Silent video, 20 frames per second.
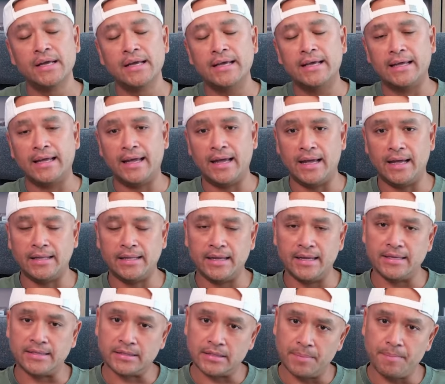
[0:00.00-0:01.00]

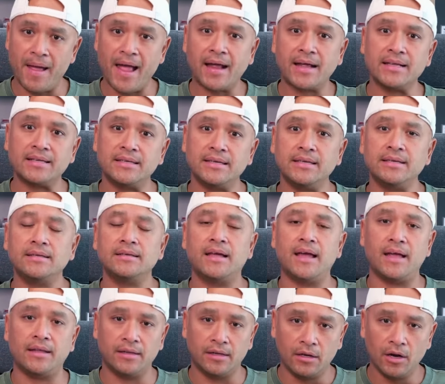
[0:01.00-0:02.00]
it's the magazine
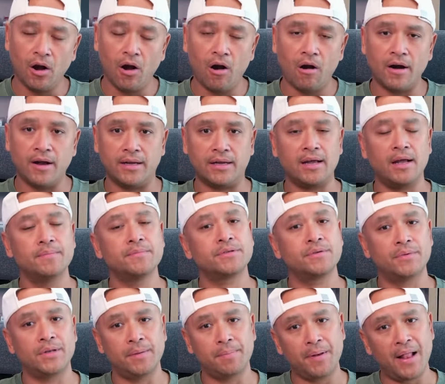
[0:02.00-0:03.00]
and the car. It comes
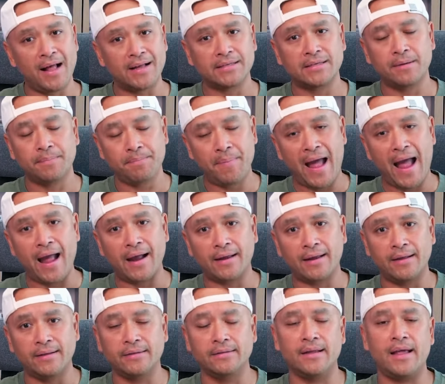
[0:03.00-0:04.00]
with a plastic bag,
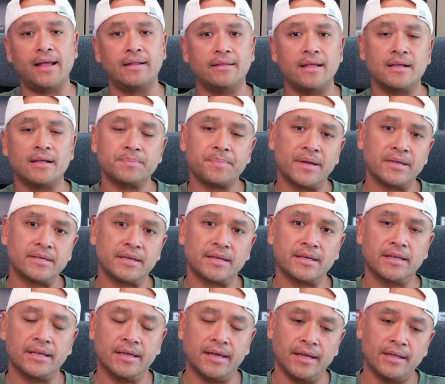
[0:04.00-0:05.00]
and that's
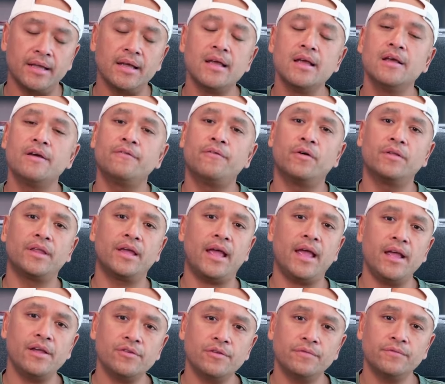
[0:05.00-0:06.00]
basically it. For the
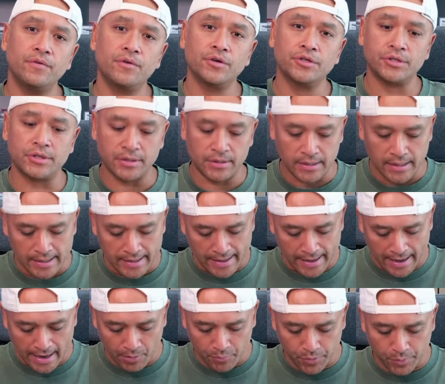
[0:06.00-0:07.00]
Asian version,
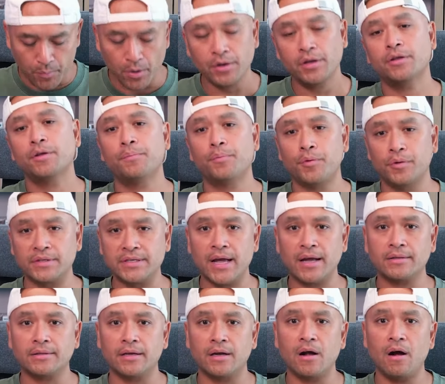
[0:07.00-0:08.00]
we wanted to
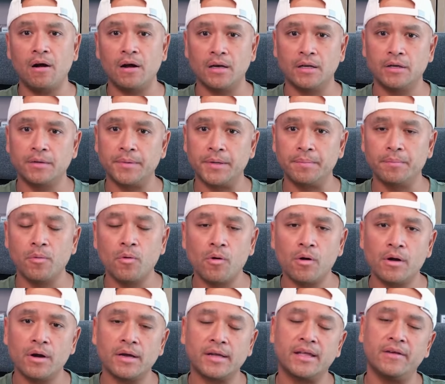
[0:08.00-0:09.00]
protect the car a little bit
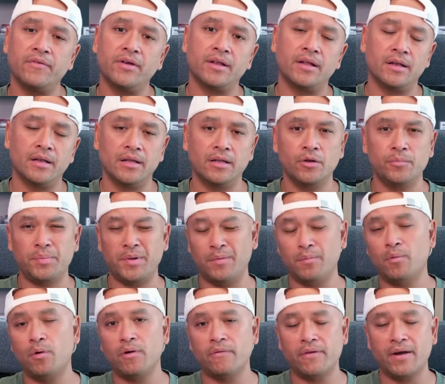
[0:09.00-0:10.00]
more, give it a little bit
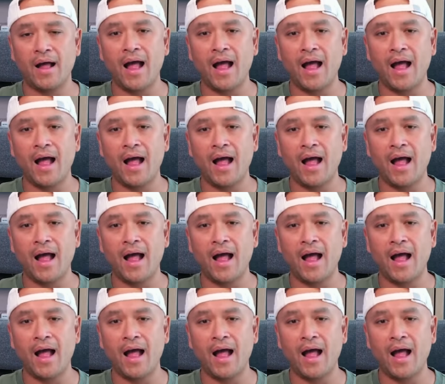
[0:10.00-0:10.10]
more of a